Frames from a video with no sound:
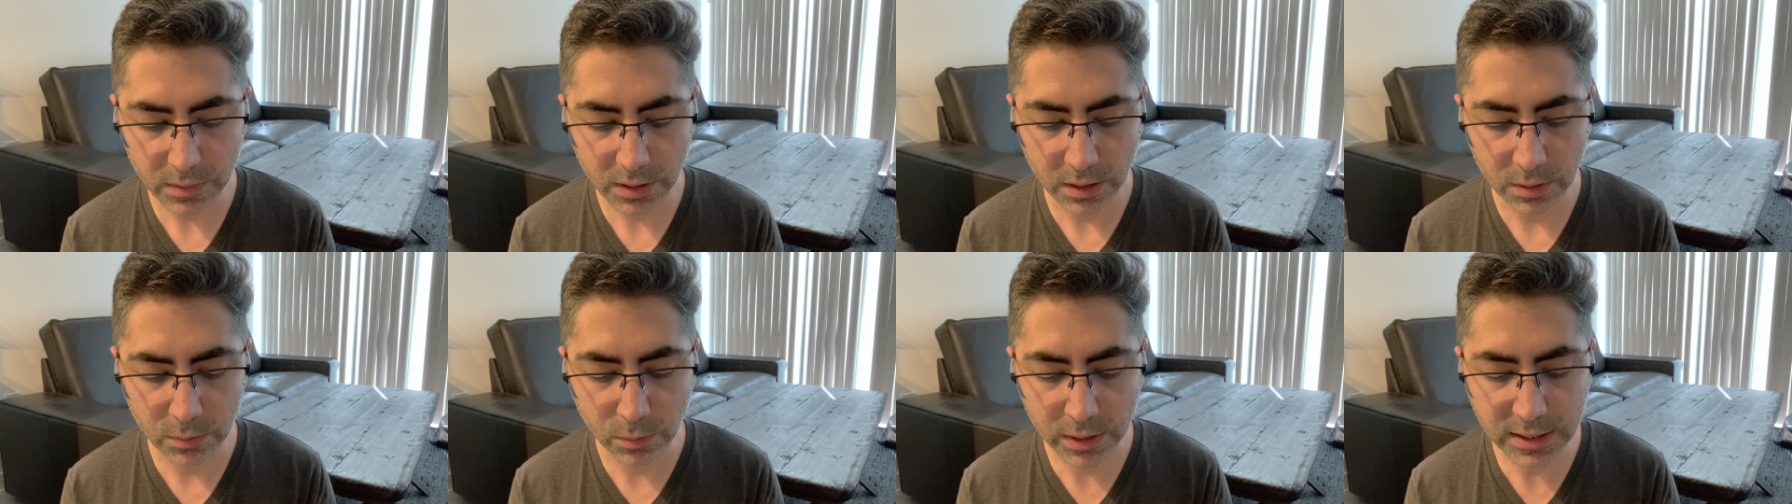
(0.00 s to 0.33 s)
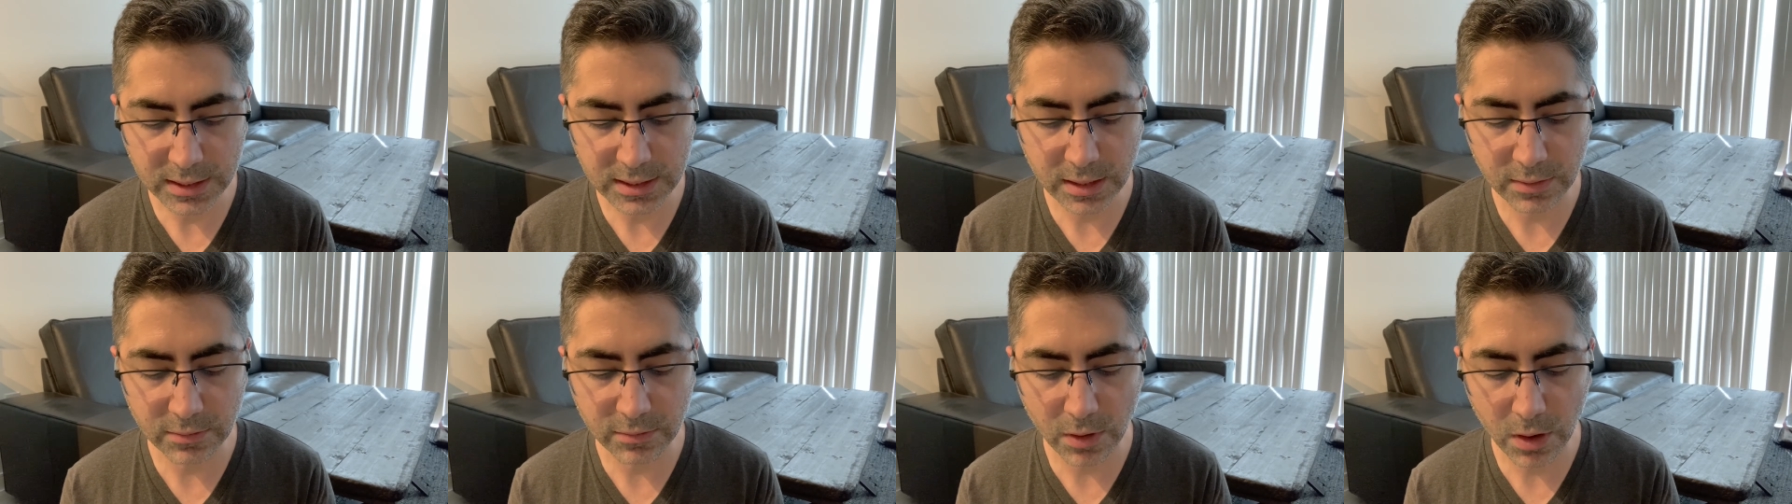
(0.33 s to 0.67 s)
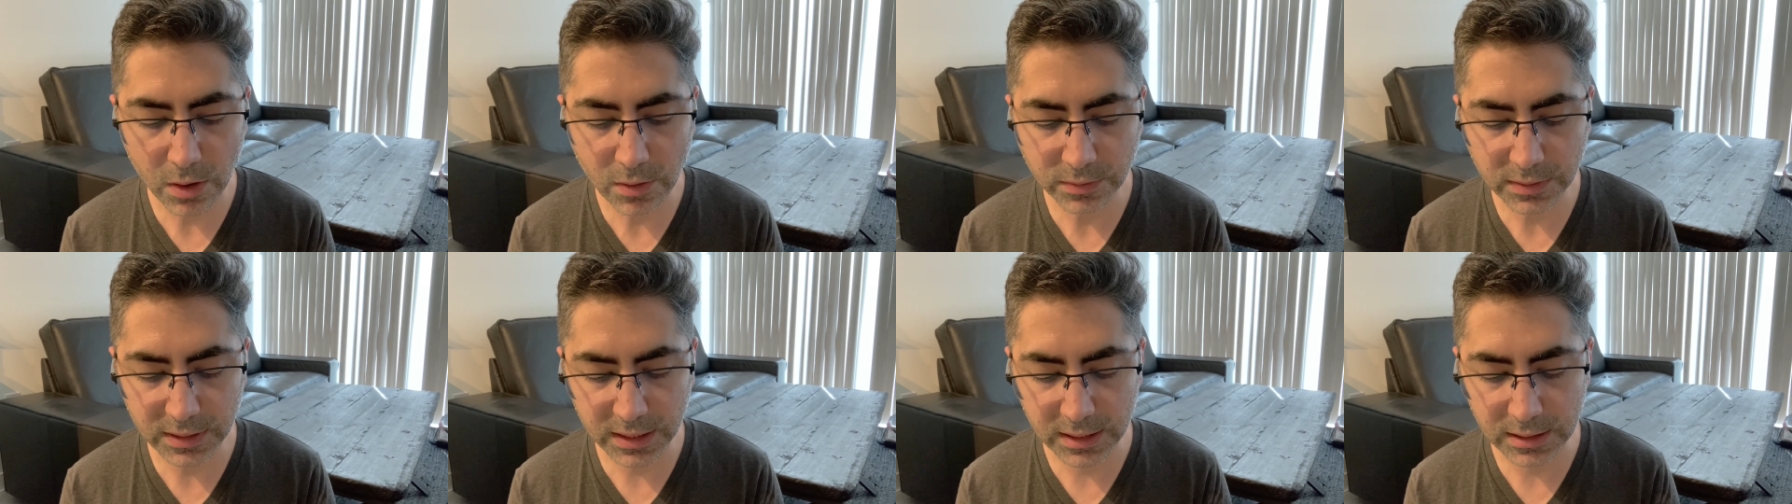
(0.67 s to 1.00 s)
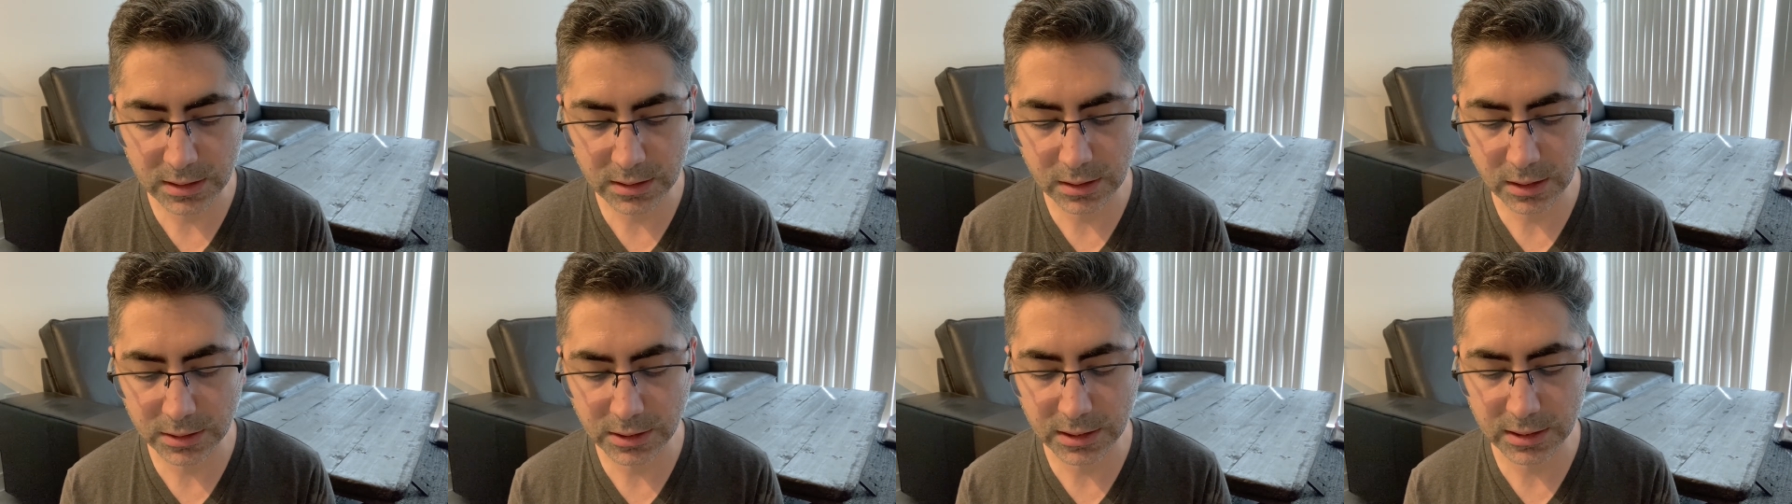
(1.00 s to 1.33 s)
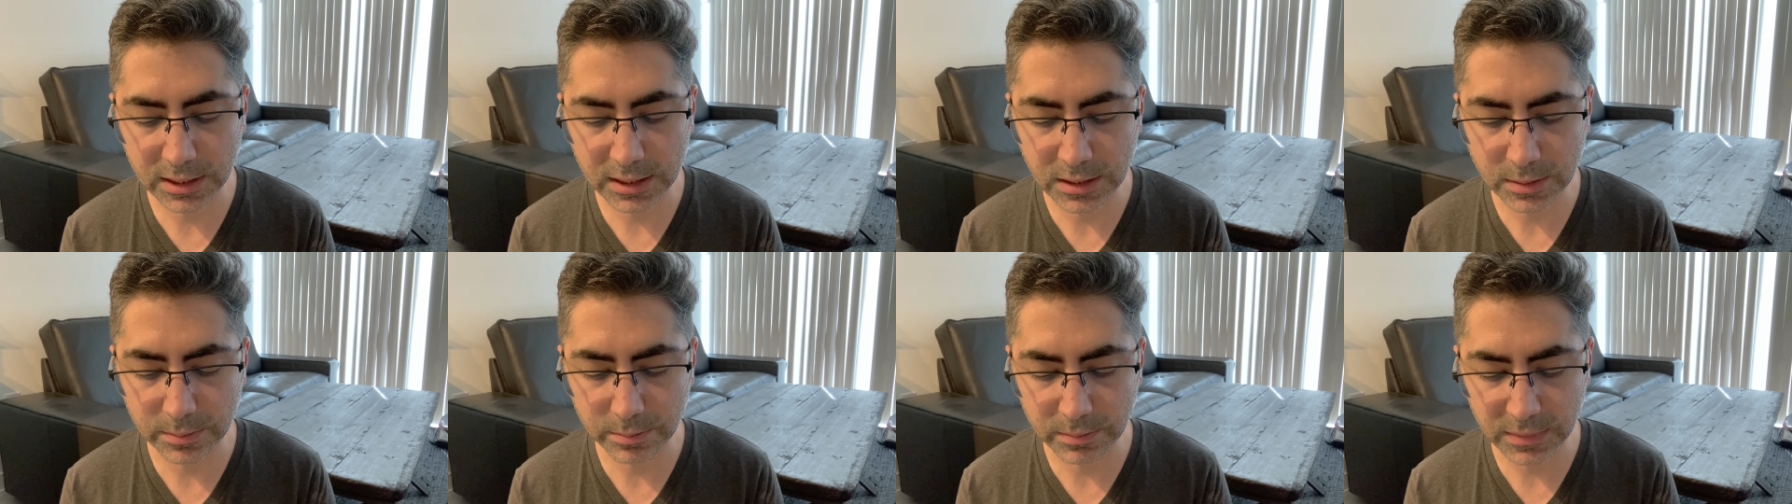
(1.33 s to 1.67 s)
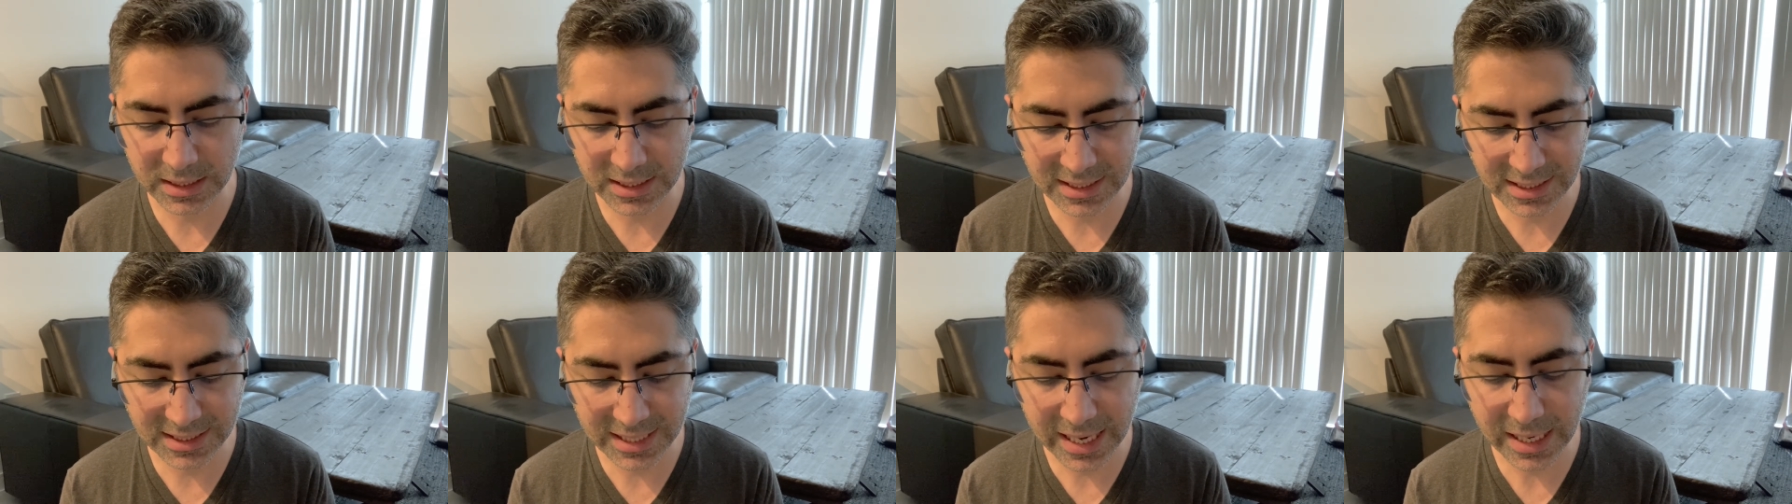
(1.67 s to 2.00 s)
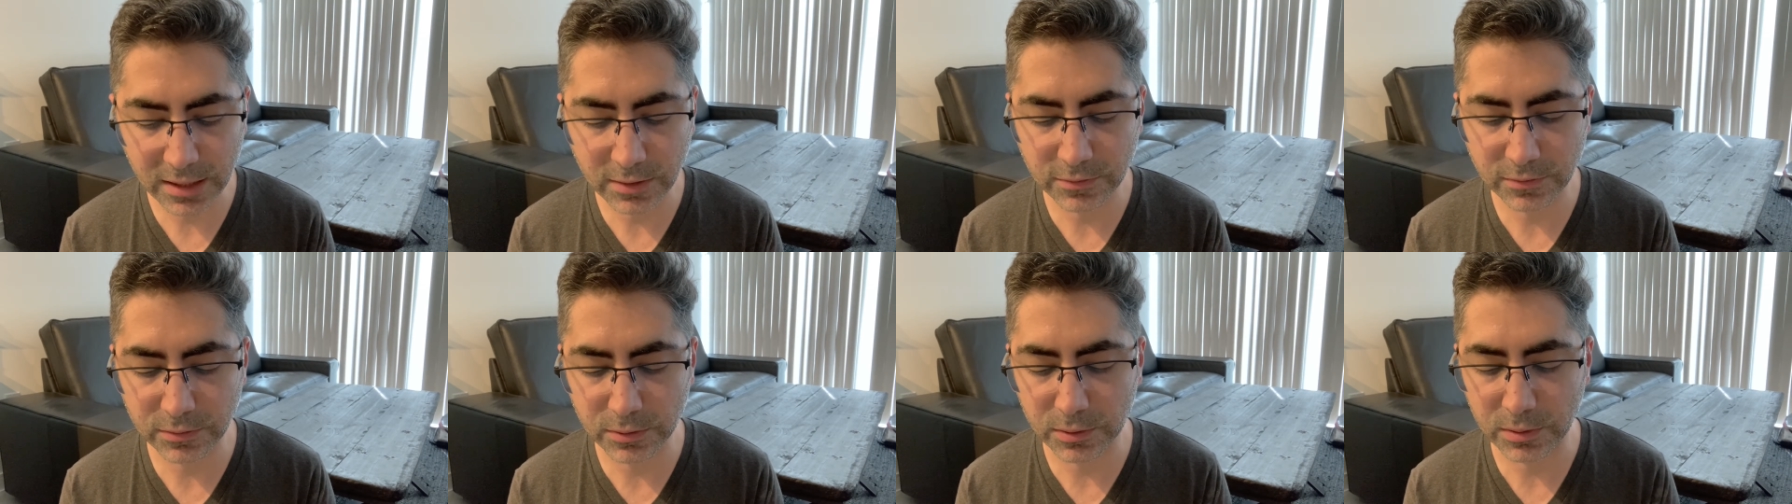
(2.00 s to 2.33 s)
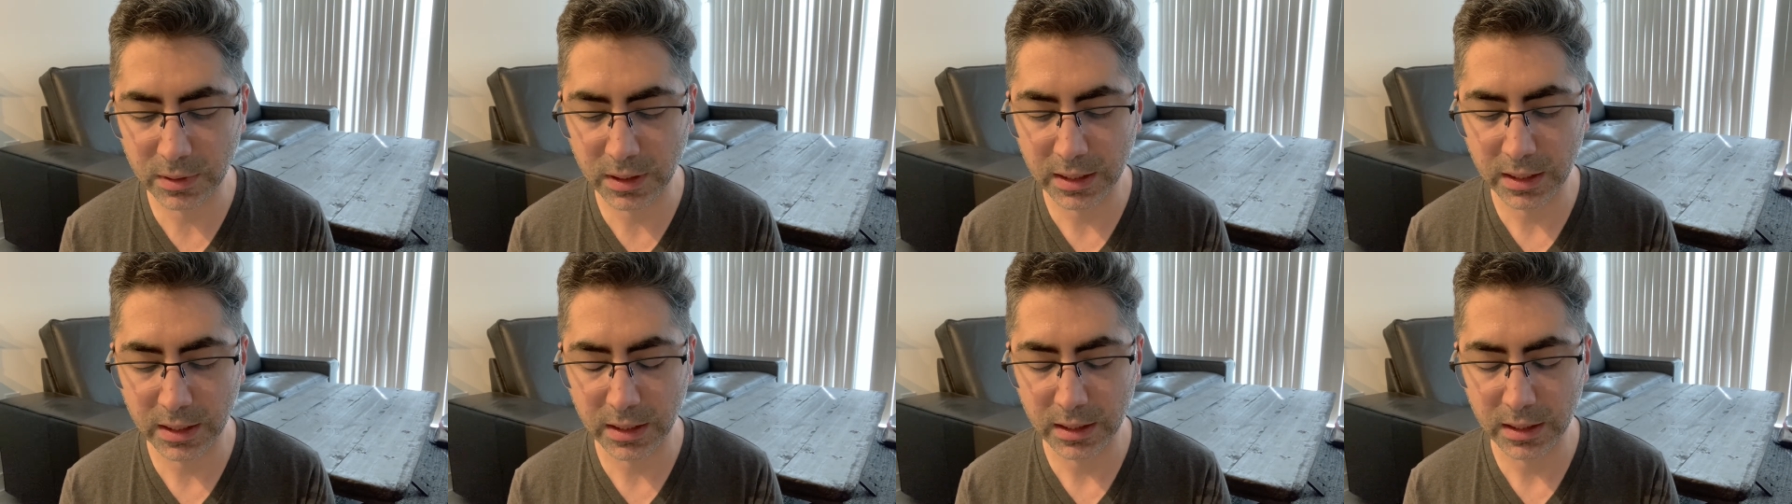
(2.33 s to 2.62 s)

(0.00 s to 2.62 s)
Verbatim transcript: What is involved in such a disdainful